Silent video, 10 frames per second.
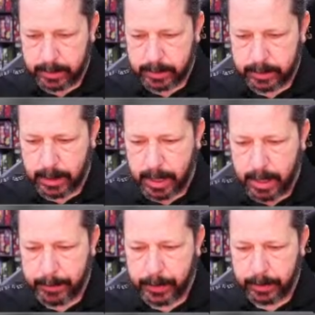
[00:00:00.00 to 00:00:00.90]

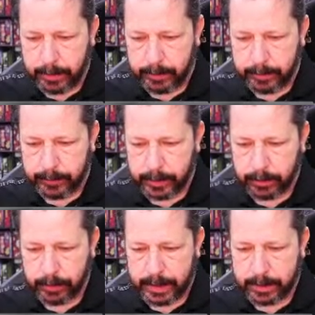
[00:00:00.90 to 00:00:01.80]
top
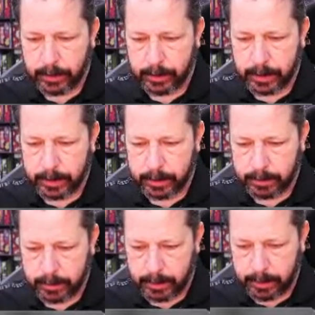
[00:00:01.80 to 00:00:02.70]
flow rate, or
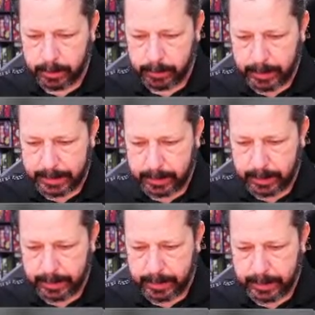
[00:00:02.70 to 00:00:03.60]
the
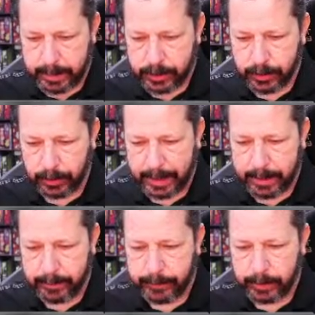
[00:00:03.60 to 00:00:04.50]
initial
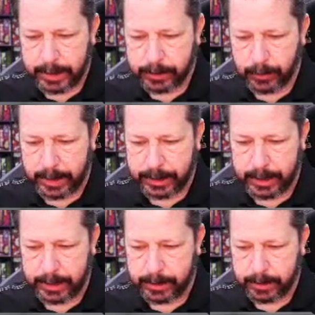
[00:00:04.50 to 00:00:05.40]
layer flow, that's the one I
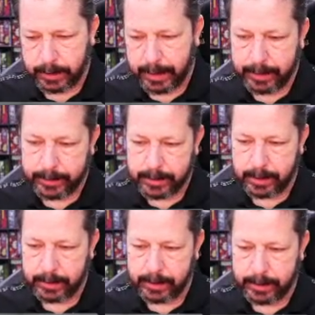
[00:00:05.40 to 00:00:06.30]
changed. It's
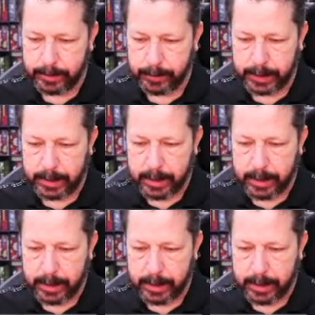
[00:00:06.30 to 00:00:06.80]
not in here, but